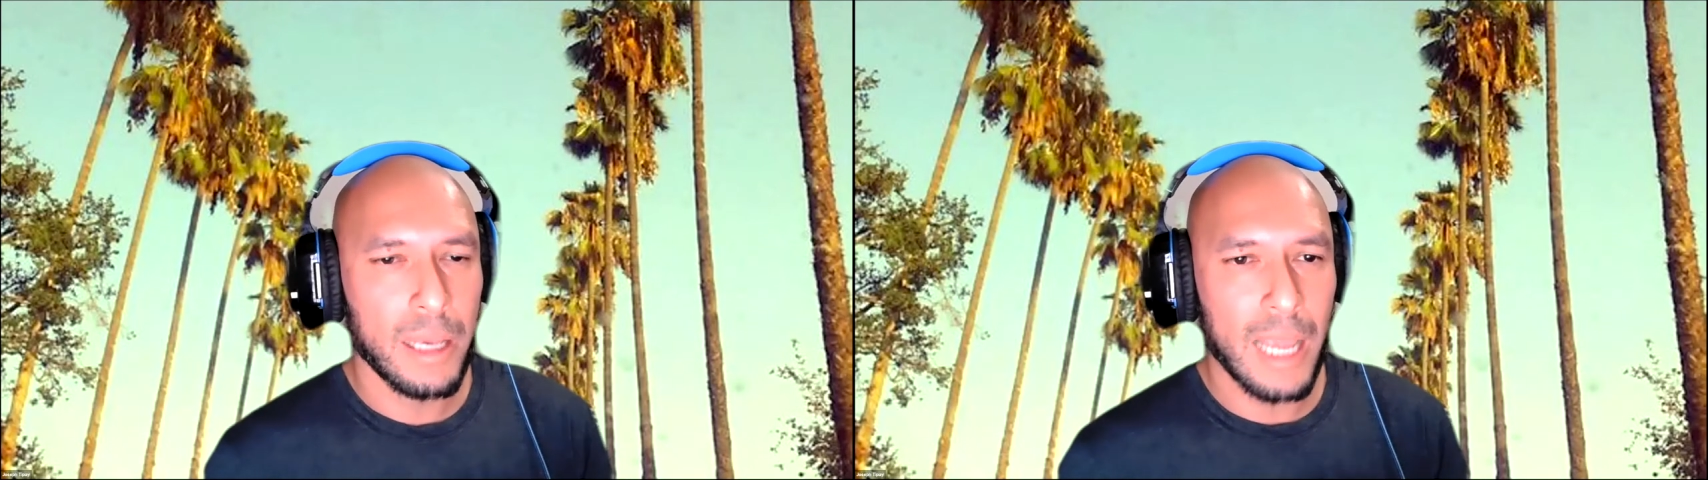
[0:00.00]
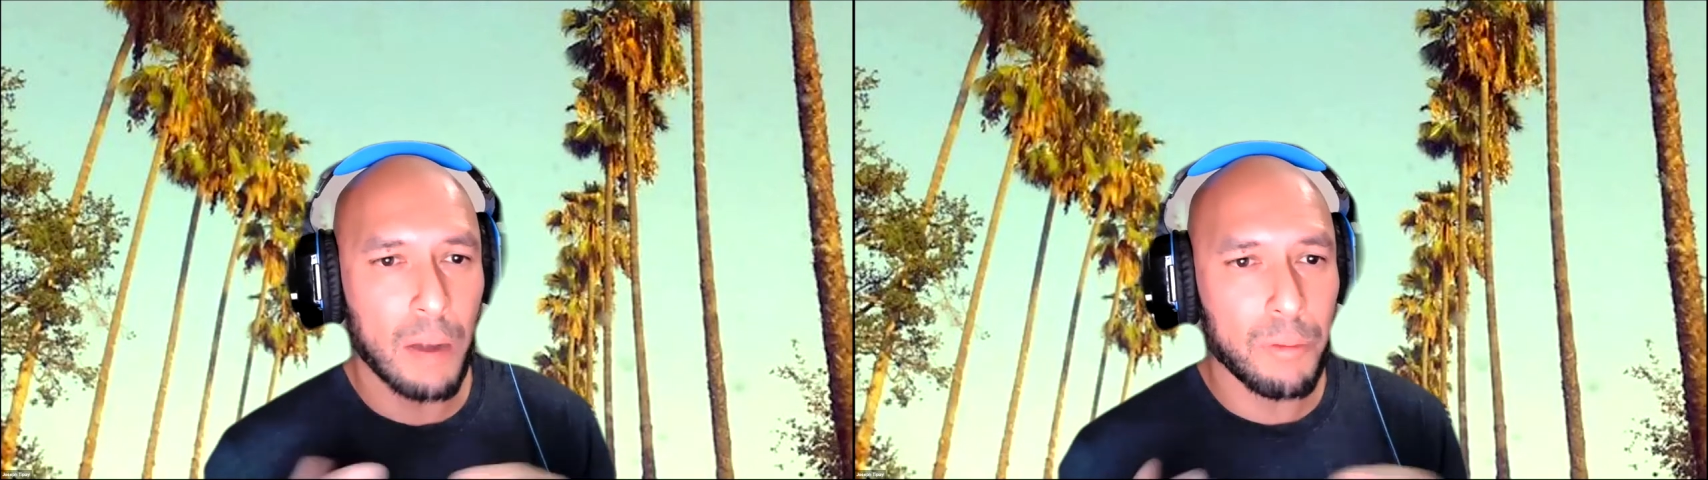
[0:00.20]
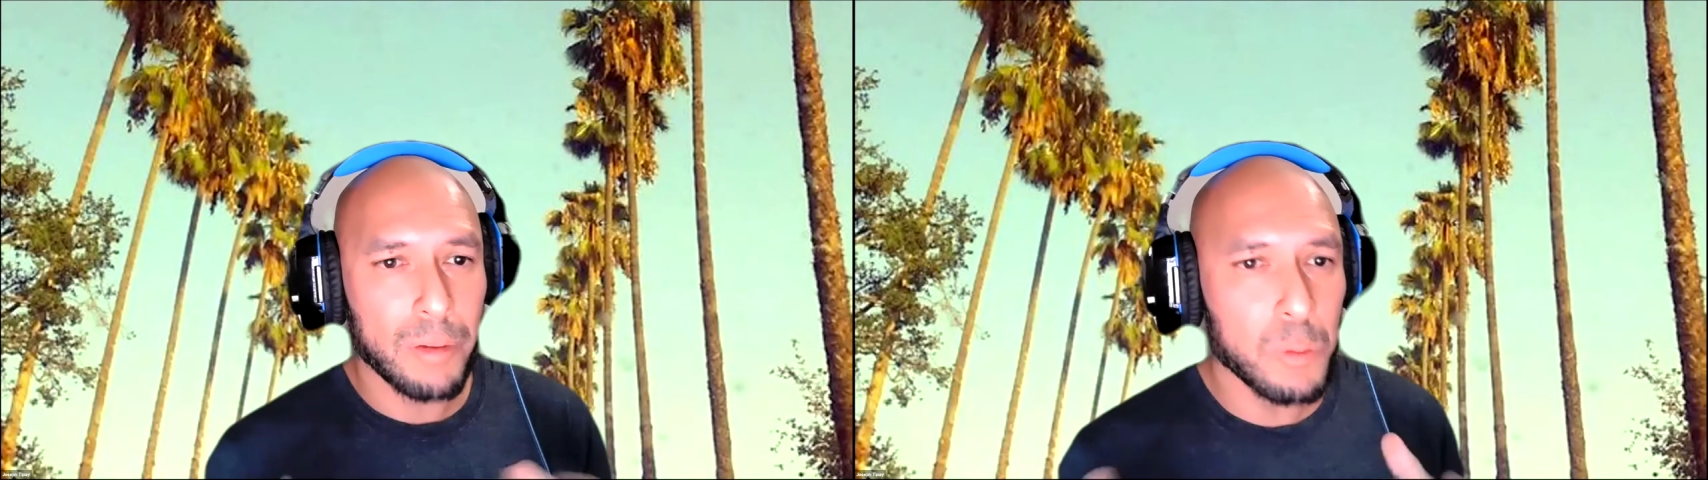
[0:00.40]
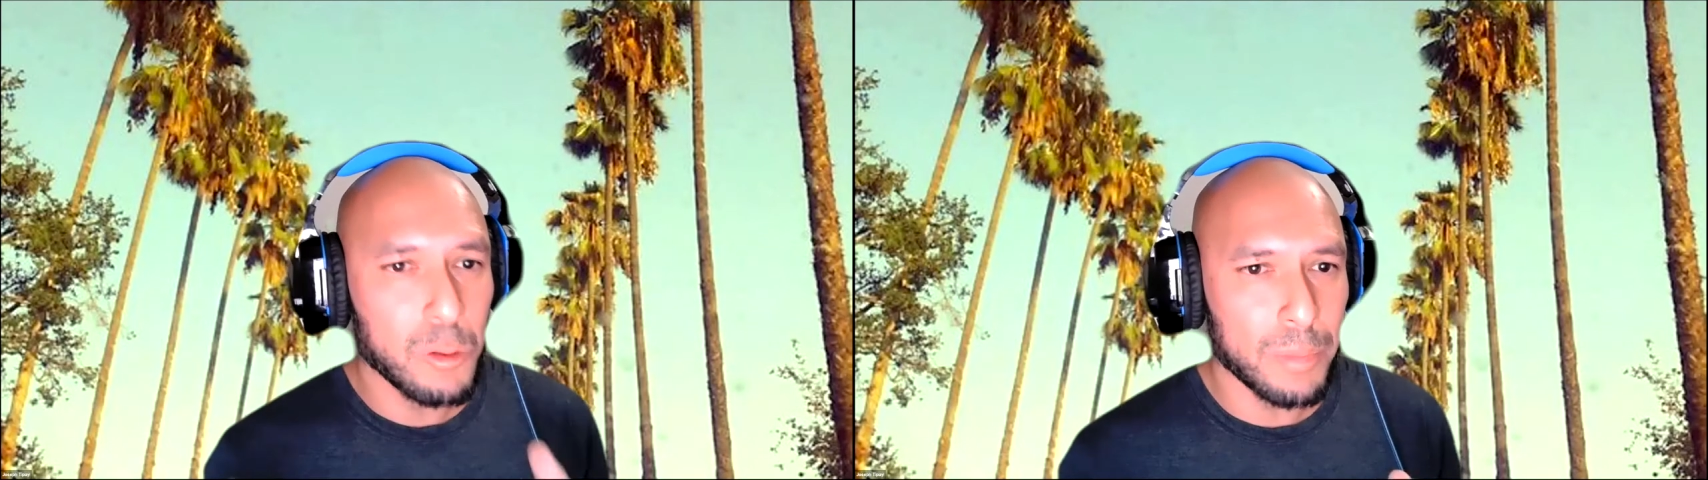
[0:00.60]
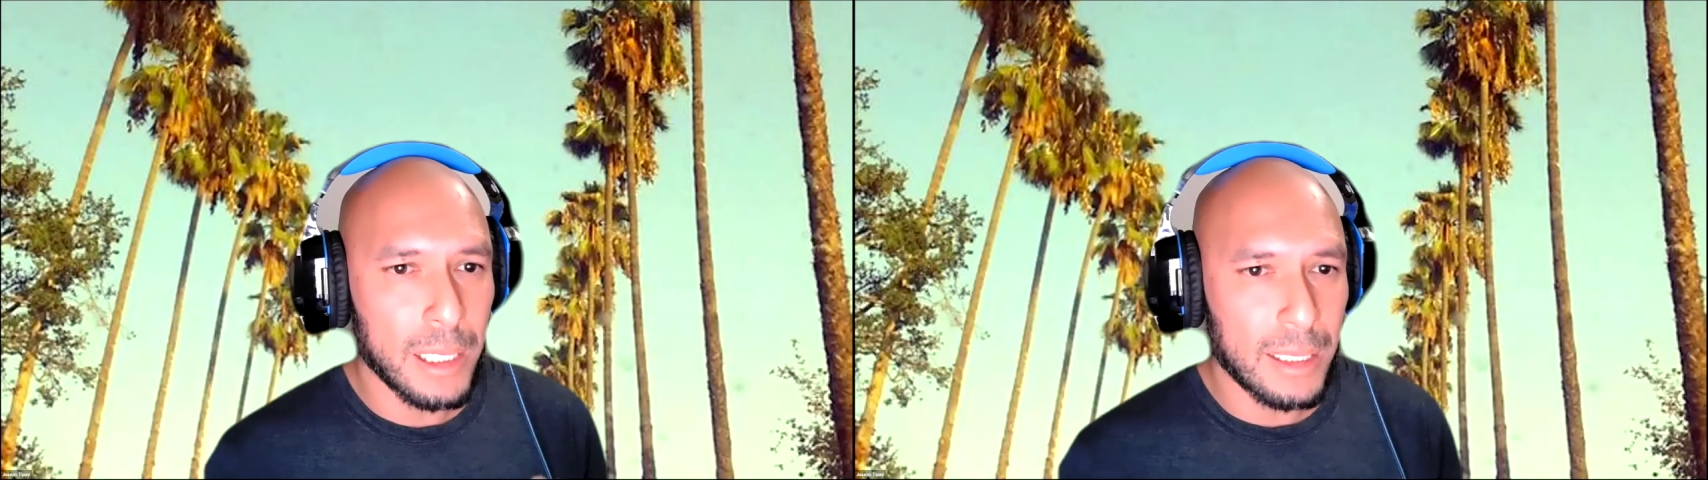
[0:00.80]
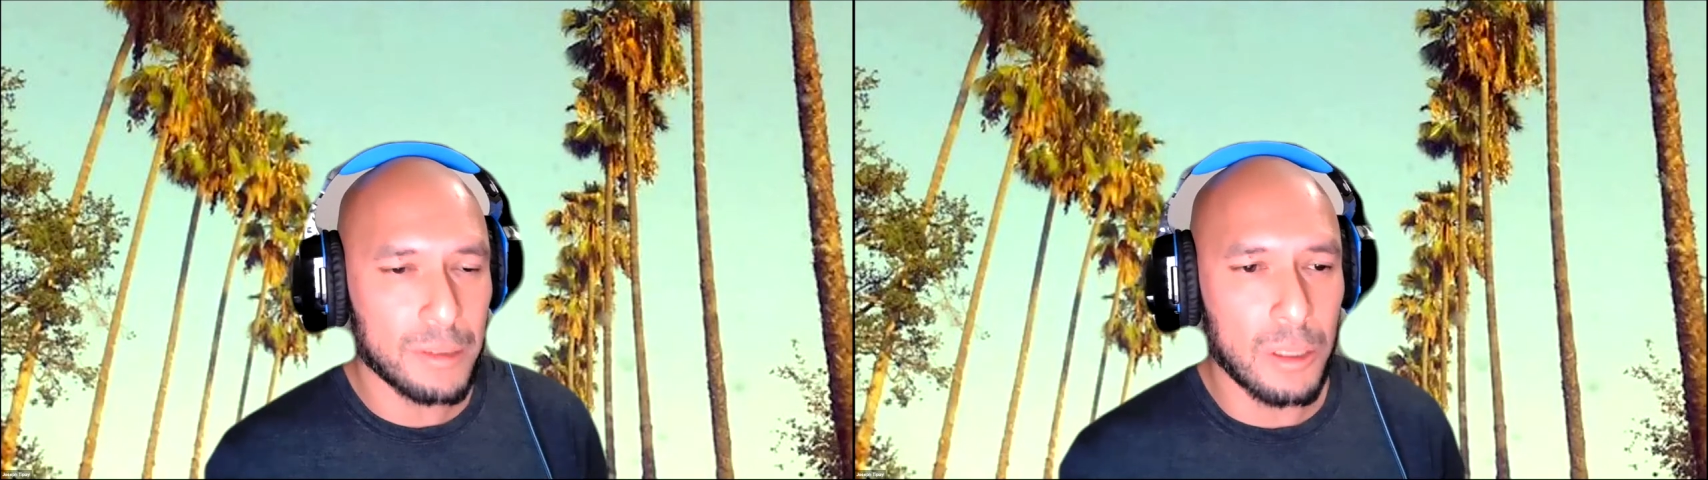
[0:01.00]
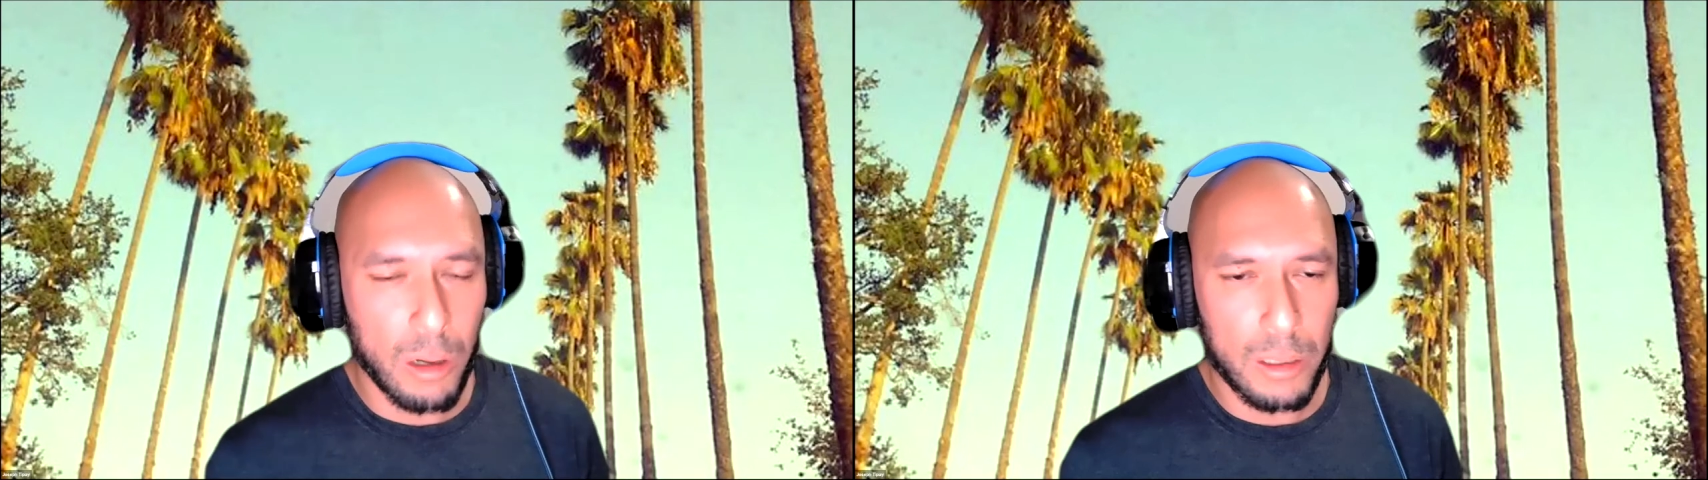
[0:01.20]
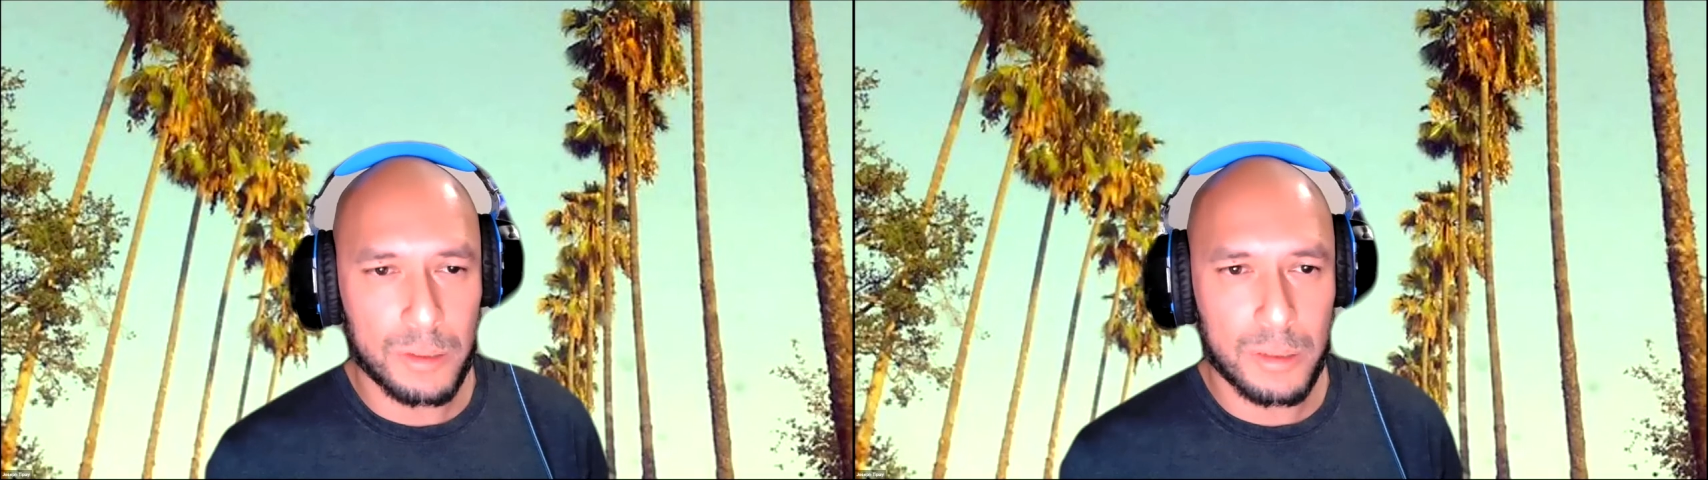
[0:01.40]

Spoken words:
every movement needs an artist.